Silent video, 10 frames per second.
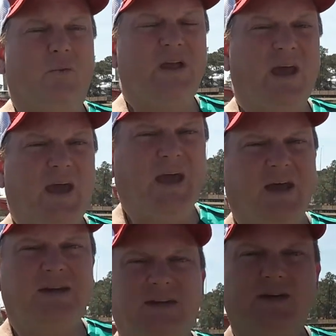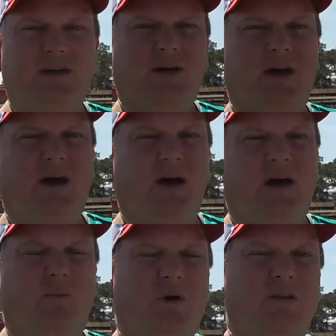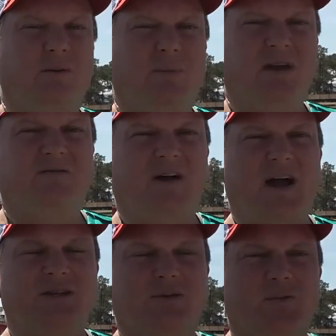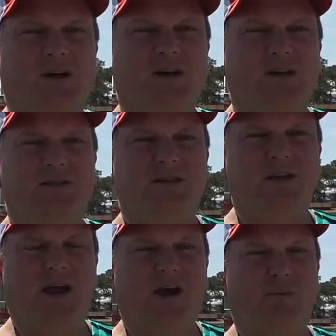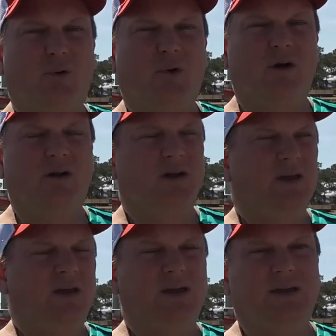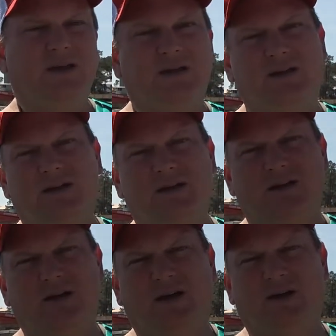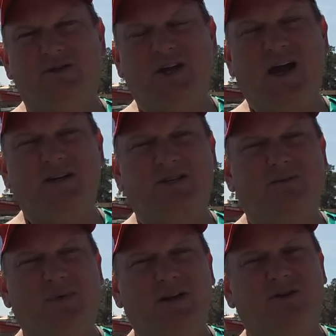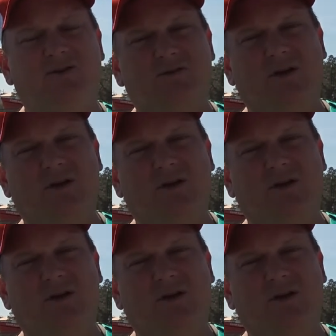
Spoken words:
We had one of the big fights was the airport in Jackson being